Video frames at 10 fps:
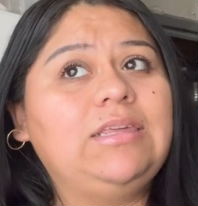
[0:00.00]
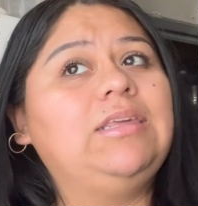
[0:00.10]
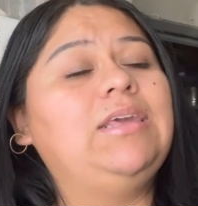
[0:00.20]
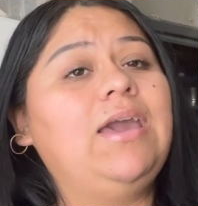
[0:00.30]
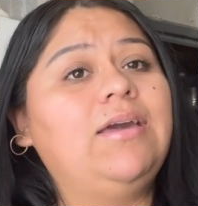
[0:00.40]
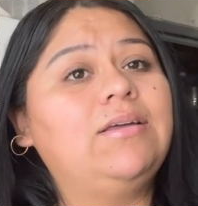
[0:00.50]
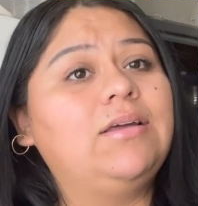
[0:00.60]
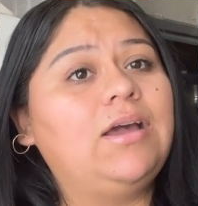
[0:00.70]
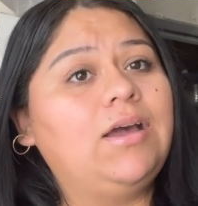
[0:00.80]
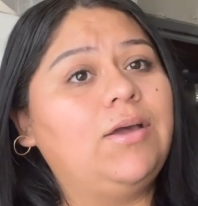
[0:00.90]
yeah,
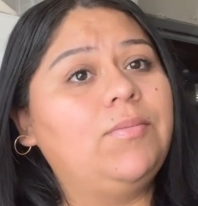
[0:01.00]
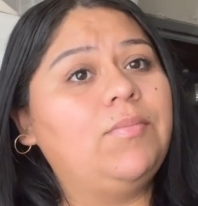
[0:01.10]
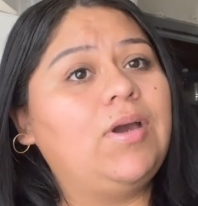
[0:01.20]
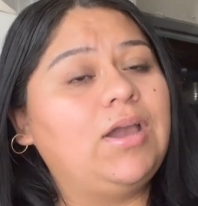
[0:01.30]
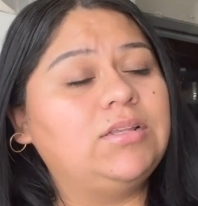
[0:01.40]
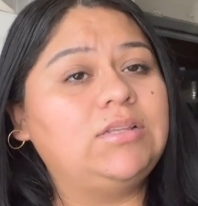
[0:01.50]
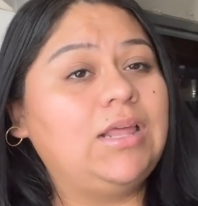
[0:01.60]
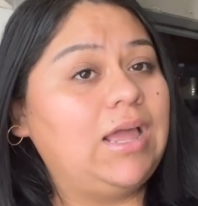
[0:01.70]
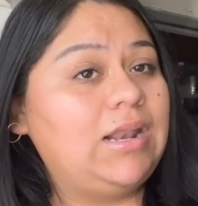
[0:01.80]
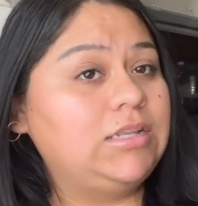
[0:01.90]
um, I,
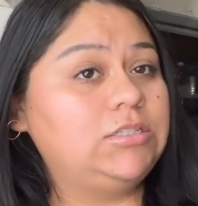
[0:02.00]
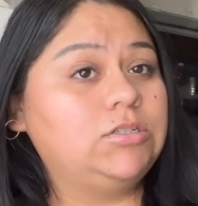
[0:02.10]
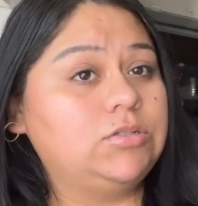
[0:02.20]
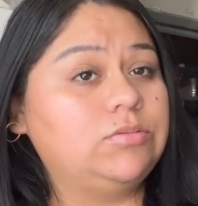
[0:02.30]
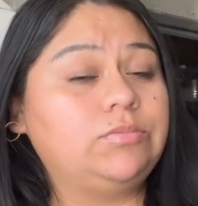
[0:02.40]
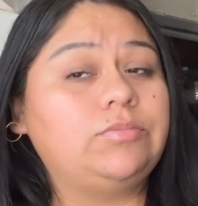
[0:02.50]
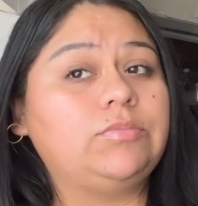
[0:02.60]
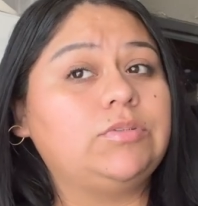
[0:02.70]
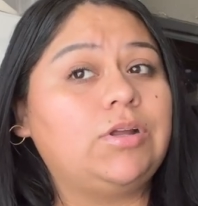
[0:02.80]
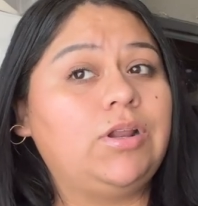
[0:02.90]
I like to go
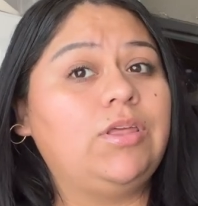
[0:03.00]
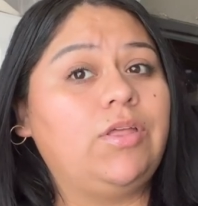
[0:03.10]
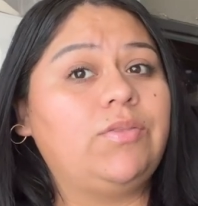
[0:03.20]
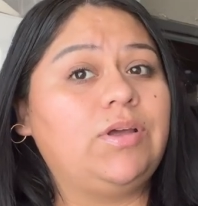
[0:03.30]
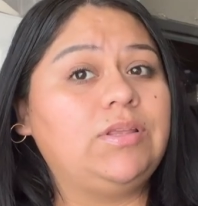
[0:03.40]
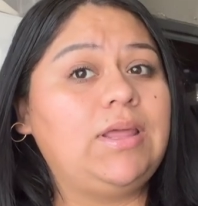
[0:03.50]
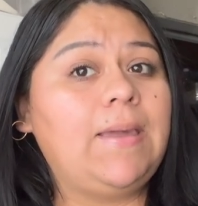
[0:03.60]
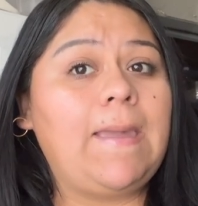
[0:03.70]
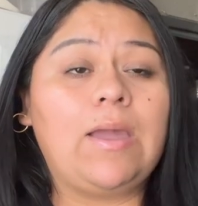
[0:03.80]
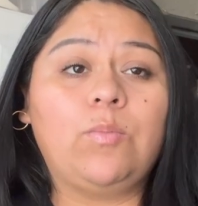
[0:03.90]
early on throughout the
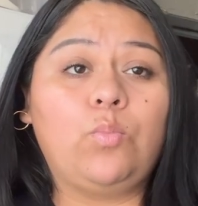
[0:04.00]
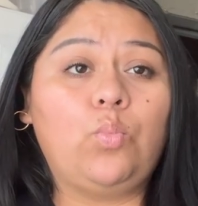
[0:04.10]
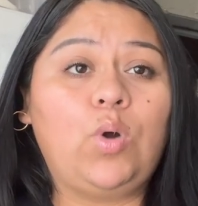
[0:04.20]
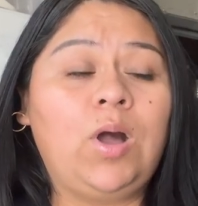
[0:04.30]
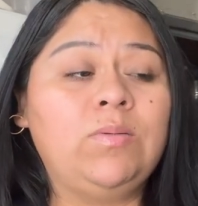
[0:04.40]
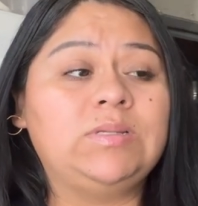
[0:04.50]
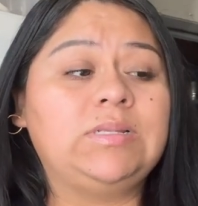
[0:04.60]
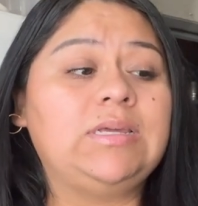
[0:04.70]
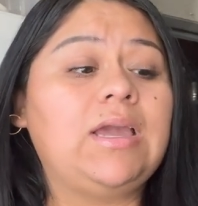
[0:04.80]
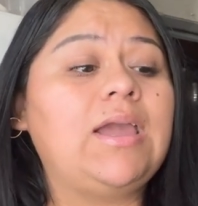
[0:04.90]
day and
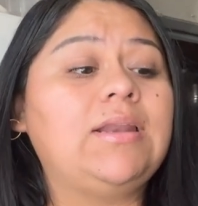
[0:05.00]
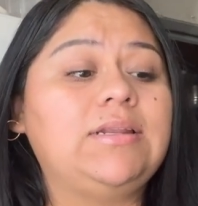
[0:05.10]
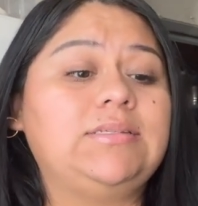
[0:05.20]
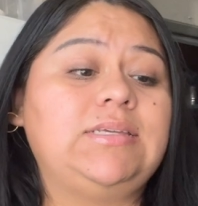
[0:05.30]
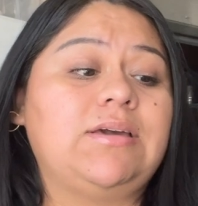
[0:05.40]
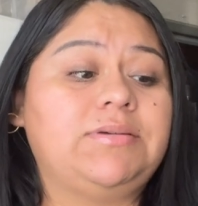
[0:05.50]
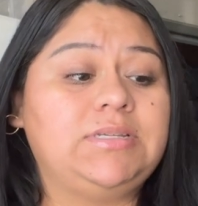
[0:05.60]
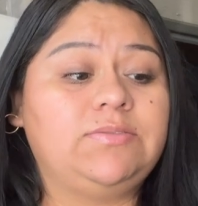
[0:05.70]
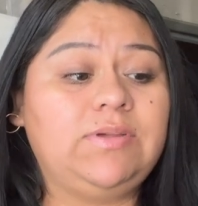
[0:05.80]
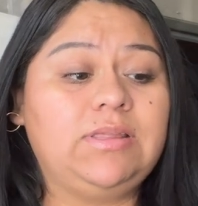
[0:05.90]
obviously I need to see how
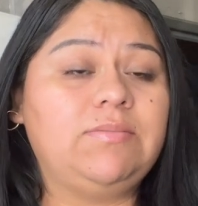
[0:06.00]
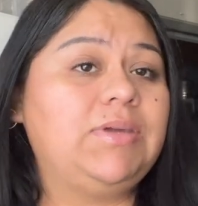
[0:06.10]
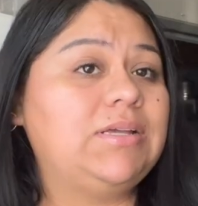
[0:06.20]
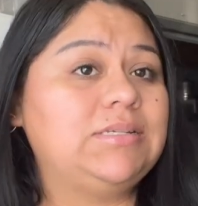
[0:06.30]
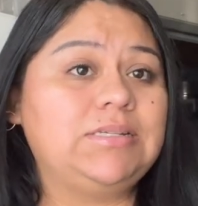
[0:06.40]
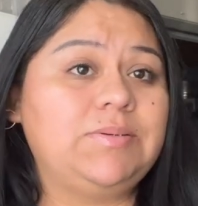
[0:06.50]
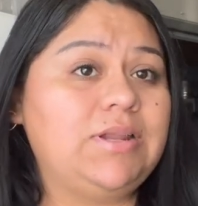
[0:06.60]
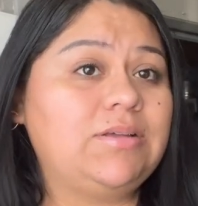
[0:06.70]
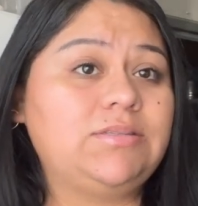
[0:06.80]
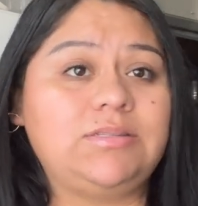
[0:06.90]
he's feeling because he's been
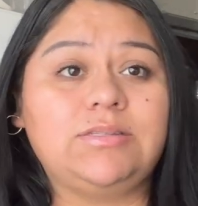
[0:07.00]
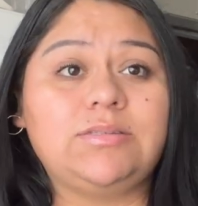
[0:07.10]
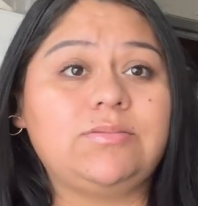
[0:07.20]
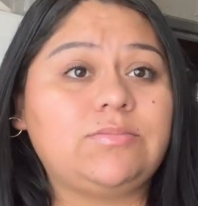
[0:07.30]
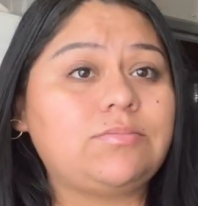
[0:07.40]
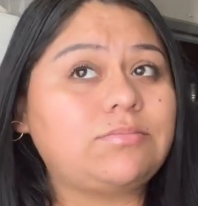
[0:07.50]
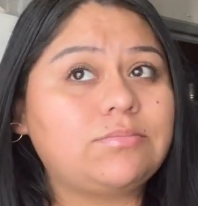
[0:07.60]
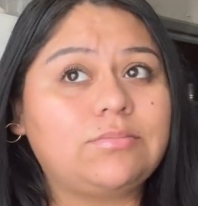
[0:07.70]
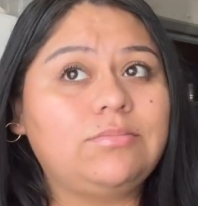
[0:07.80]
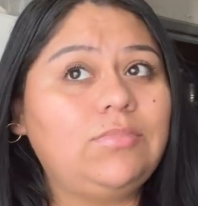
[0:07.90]
out since
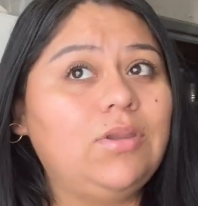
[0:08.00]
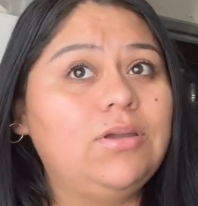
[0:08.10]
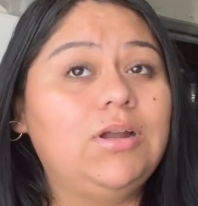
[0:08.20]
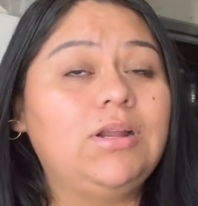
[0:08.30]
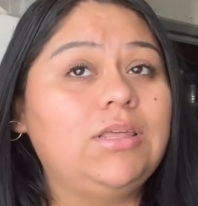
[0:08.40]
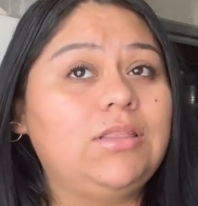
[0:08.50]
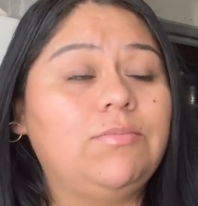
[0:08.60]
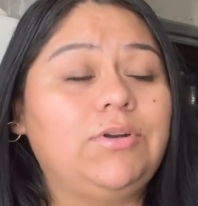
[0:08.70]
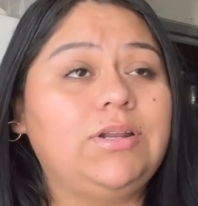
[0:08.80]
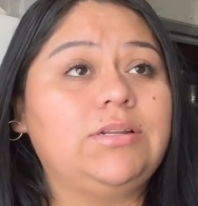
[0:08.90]
early in the
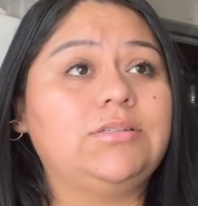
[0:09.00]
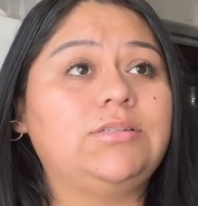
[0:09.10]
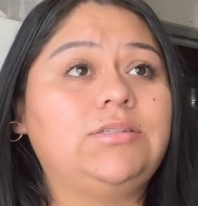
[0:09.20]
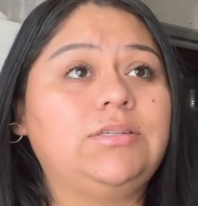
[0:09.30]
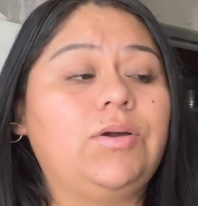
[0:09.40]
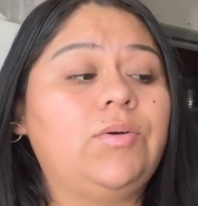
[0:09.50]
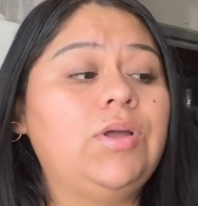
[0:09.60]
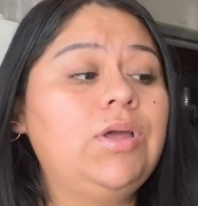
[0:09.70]
morning. So